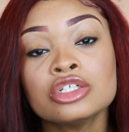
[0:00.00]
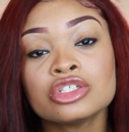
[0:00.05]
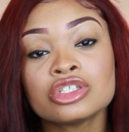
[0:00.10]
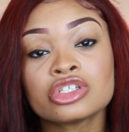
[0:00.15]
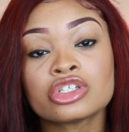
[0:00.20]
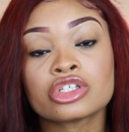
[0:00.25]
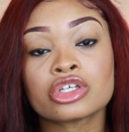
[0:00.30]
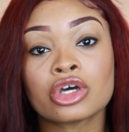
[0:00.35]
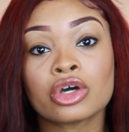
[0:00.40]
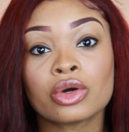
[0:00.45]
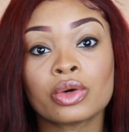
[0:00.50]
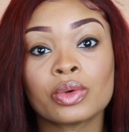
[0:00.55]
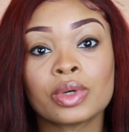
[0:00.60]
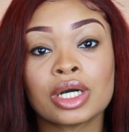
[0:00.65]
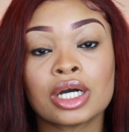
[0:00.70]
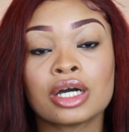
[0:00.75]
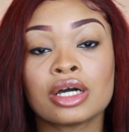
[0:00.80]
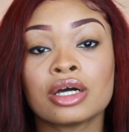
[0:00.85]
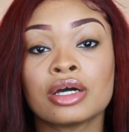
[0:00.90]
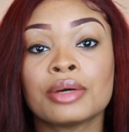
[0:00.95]

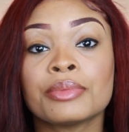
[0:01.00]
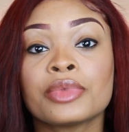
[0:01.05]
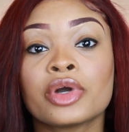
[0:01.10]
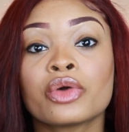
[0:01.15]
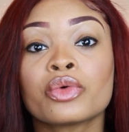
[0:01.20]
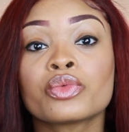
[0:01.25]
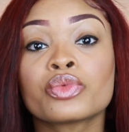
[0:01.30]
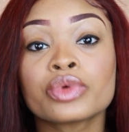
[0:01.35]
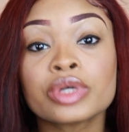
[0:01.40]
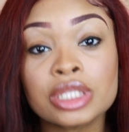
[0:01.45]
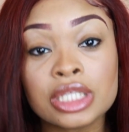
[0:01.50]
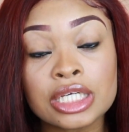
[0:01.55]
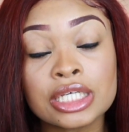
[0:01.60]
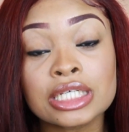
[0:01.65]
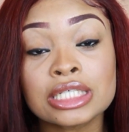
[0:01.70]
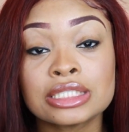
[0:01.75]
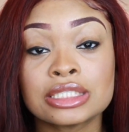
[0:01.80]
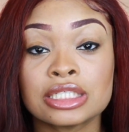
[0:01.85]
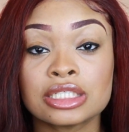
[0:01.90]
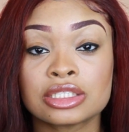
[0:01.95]
so um really
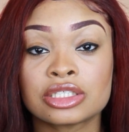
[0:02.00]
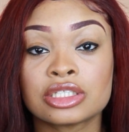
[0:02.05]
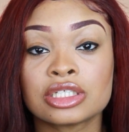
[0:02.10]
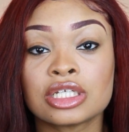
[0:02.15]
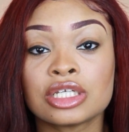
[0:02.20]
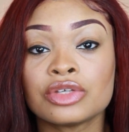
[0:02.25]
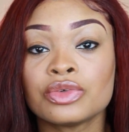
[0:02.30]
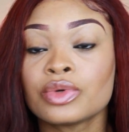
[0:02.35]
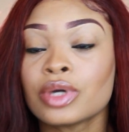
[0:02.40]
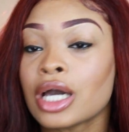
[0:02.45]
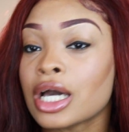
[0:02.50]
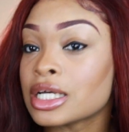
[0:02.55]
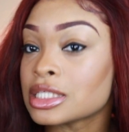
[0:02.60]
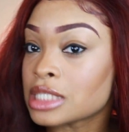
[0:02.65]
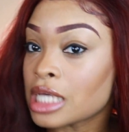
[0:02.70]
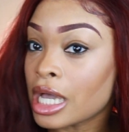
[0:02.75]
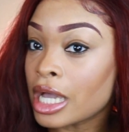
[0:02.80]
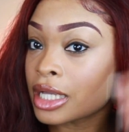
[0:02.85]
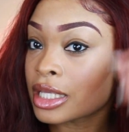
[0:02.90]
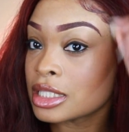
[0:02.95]
good density you guys
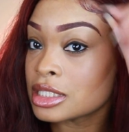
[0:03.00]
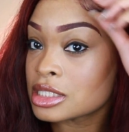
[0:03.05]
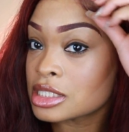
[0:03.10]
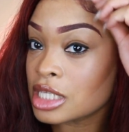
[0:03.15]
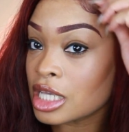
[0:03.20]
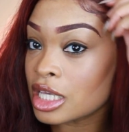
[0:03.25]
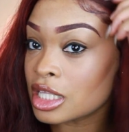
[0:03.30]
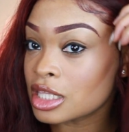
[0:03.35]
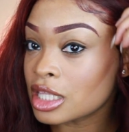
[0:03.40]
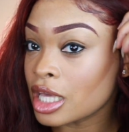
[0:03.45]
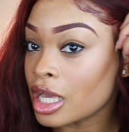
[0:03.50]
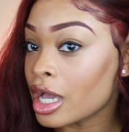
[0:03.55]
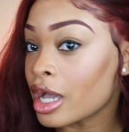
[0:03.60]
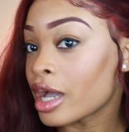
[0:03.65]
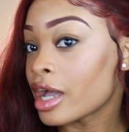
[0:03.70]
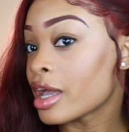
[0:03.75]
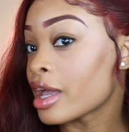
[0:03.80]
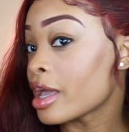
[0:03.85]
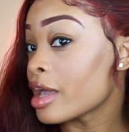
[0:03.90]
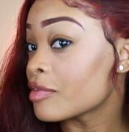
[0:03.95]
i can say that
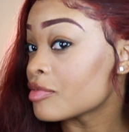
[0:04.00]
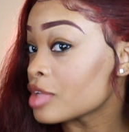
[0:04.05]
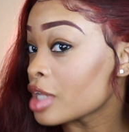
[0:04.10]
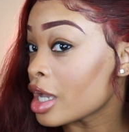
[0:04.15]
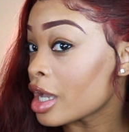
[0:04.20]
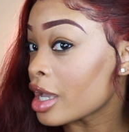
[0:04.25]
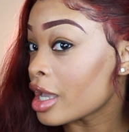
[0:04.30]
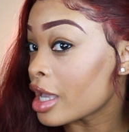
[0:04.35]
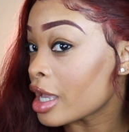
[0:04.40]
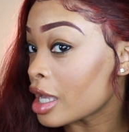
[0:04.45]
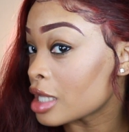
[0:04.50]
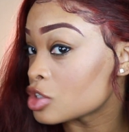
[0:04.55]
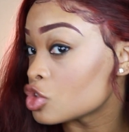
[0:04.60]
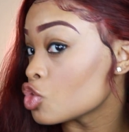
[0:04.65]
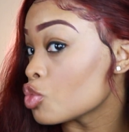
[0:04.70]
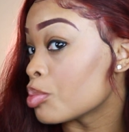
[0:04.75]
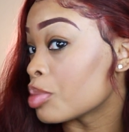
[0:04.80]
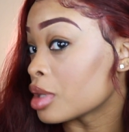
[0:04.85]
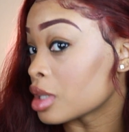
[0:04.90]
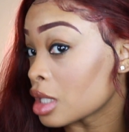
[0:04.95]
i have not had
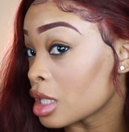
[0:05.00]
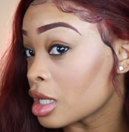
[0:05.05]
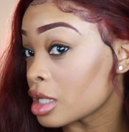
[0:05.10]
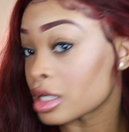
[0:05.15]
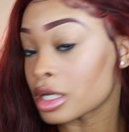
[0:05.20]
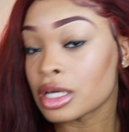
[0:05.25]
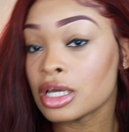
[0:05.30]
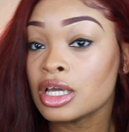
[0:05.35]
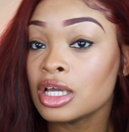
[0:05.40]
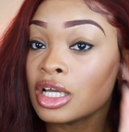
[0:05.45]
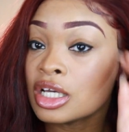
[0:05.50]
to pluck